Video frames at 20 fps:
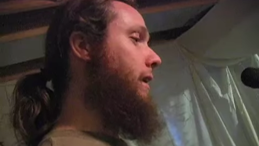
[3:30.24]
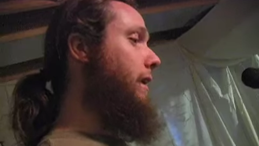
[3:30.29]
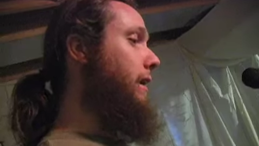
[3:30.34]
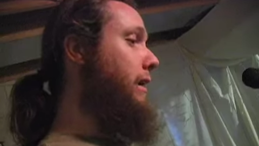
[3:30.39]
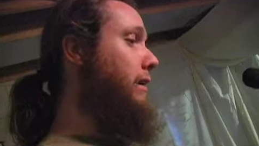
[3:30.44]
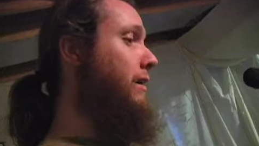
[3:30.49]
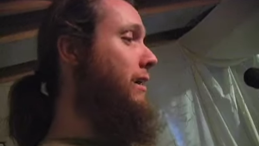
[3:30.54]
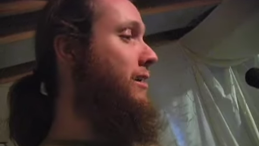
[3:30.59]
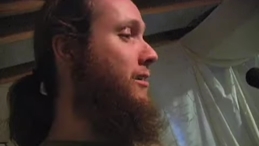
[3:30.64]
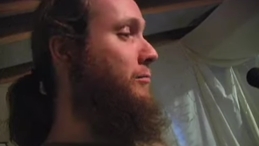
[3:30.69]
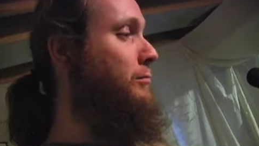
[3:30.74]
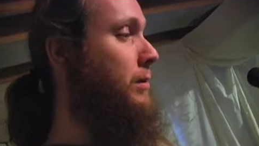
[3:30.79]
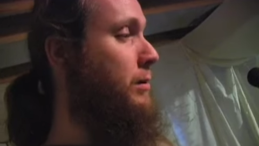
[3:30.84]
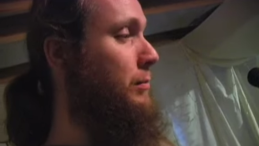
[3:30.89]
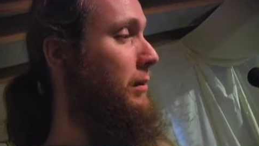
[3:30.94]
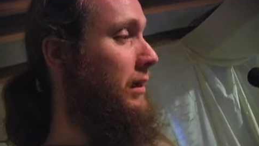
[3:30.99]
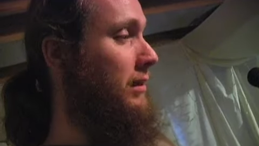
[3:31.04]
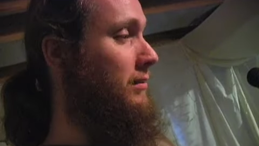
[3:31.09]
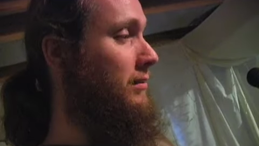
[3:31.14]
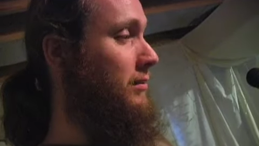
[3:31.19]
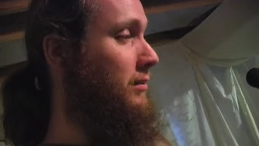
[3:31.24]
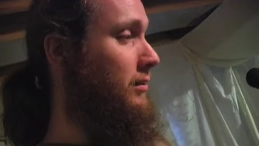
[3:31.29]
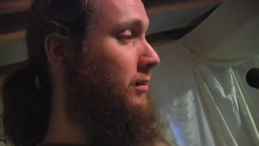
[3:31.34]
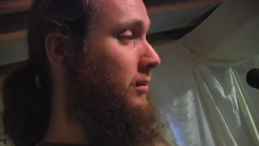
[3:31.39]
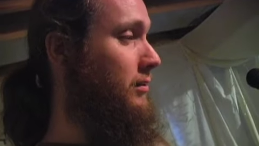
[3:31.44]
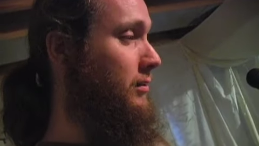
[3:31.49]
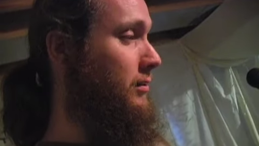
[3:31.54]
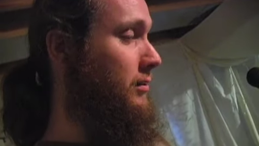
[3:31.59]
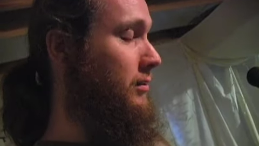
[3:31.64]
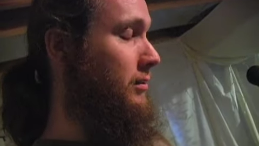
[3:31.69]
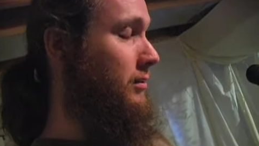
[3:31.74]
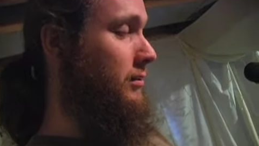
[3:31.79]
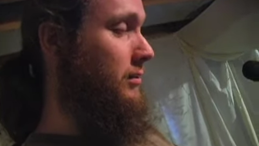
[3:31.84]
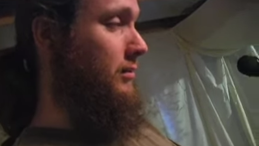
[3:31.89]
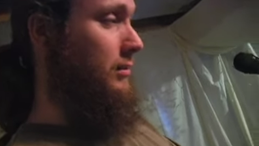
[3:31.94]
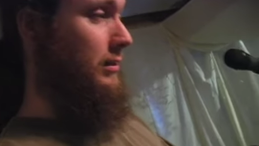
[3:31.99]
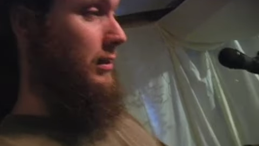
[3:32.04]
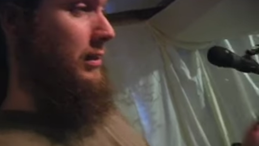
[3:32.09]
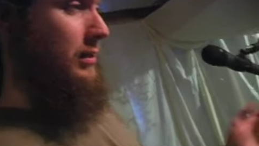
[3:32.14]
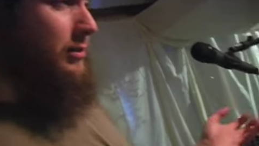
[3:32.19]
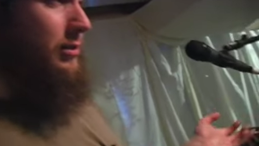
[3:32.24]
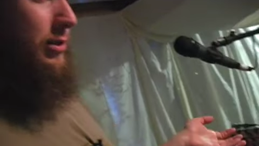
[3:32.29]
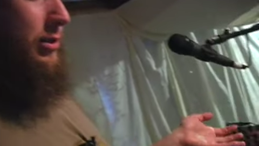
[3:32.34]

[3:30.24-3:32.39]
Here I have my mixer, and that's